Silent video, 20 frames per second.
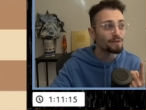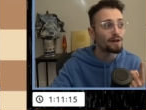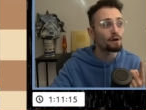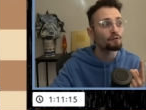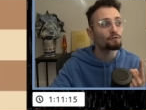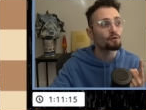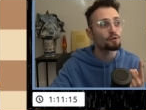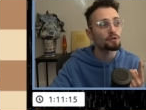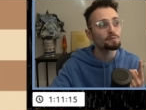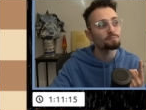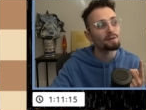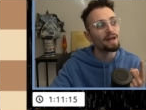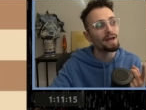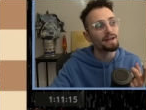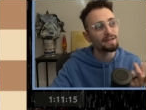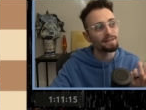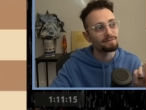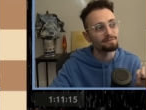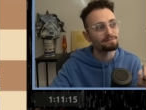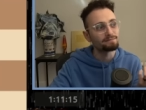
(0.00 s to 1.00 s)
Now, of course,
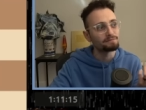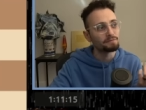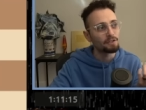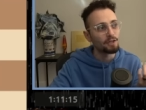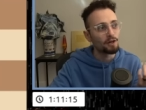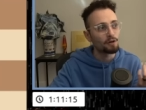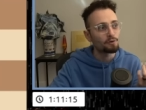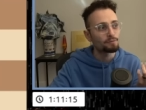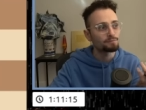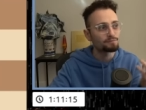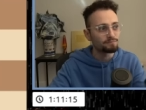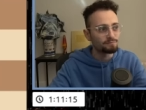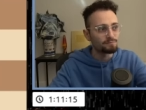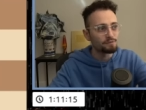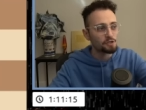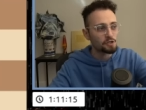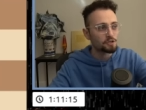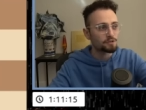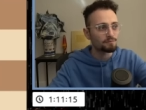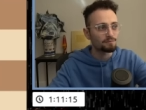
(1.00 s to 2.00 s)
black can, you know,
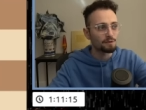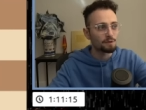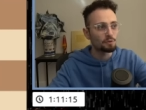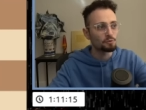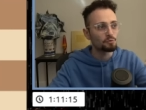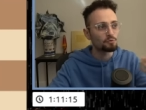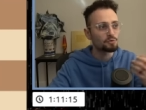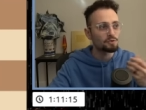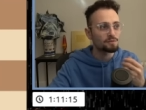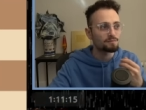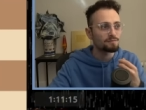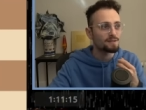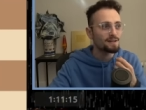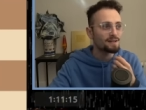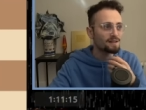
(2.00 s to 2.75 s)
just lose